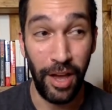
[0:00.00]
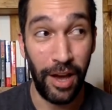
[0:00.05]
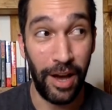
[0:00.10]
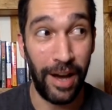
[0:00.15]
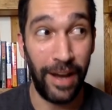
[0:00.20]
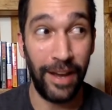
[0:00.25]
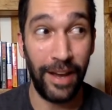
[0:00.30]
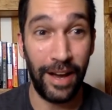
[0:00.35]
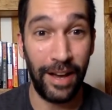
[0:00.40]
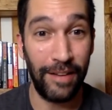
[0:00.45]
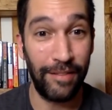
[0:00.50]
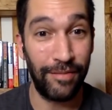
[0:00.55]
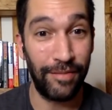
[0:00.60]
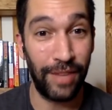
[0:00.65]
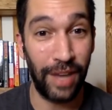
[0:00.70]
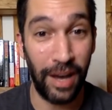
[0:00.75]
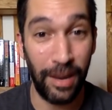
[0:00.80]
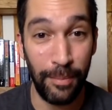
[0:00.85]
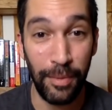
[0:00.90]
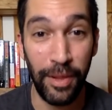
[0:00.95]

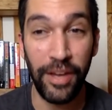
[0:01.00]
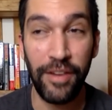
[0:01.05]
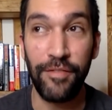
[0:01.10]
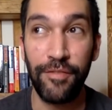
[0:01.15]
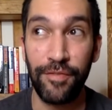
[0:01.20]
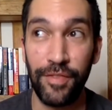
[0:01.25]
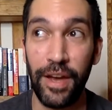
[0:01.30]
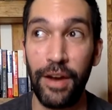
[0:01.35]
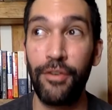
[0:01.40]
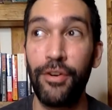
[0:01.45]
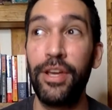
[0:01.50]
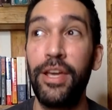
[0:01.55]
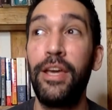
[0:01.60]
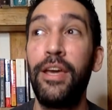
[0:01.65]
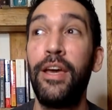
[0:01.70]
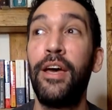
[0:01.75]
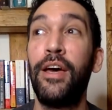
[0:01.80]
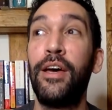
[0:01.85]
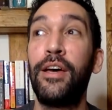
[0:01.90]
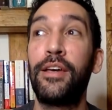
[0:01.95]
I'm like
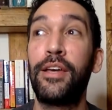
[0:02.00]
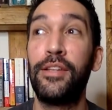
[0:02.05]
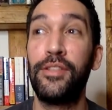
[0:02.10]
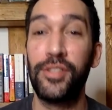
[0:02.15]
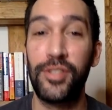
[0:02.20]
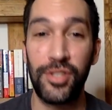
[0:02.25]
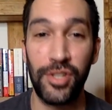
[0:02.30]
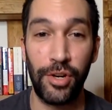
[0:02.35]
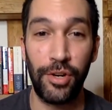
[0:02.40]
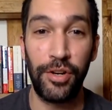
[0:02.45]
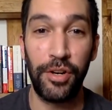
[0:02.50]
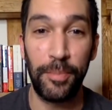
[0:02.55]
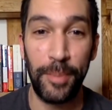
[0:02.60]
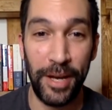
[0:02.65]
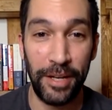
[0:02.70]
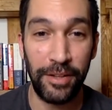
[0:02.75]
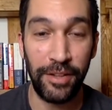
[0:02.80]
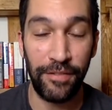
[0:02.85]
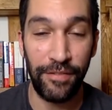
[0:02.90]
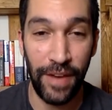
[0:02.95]
very concerned
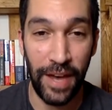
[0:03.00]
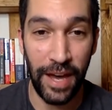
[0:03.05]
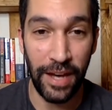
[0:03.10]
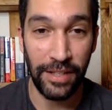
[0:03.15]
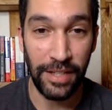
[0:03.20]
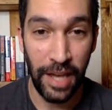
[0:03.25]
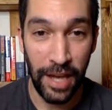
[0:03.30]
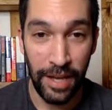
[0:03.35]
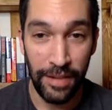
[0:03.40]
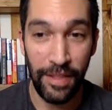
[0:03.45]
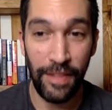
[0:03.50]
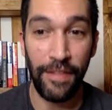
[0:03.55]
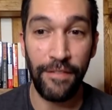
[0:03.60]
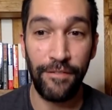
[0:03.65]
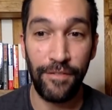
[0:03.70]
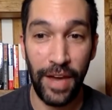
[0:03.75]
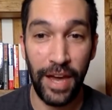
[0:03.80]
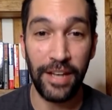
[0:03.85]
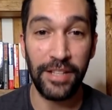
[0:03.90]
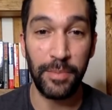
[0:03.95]
about the fact that the
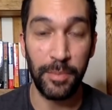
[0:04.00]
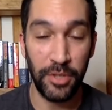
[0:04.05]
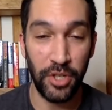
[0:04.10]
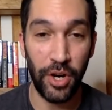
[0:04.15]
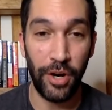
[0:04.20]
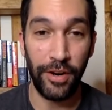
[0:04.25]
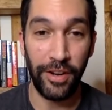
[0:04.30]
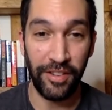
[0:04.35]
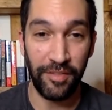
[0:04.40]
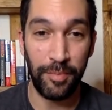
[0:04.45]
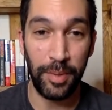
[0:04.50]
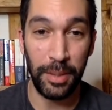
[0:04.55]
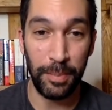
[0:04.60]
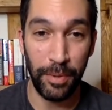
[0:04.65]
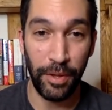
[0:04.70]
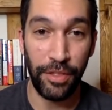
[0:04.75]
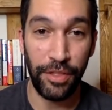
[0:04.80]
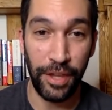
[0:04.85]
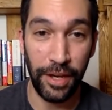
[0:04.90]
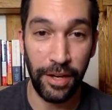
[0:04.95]
vast majority of
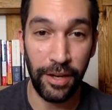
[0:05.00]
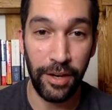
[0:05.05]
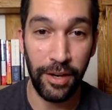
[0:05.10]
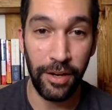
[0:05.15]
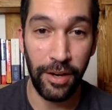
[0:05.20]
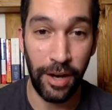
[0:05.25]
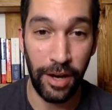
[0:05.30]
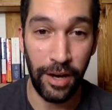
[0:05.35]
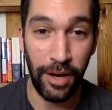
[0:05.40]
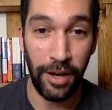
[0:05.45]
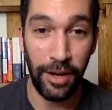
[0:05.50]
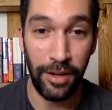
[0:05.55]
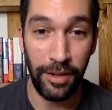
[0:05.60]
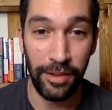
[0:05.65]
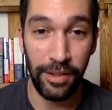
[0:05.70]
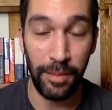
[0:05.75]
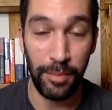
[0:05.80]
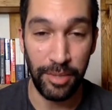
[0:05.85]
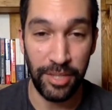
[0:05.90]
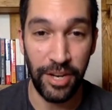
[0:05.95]
people think
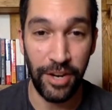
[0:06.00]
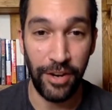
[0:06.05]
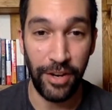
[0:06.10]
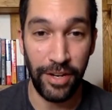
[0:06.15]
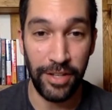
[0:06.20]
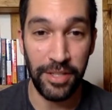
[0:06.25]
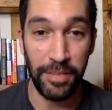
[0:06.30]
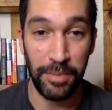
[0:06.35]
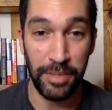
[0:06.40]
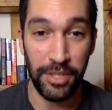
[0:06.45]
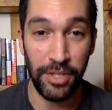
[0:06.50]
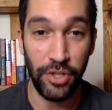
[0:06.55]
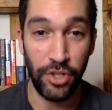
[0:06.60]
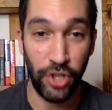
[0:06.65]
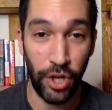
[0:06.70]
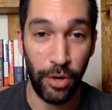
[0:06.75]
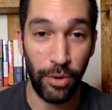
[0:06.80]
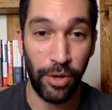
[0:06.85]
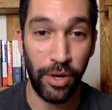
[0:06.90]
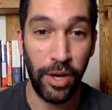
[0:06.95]
libertarianism is a
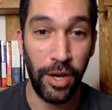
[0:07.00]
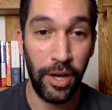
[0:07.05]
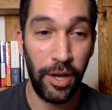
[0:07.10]
joke,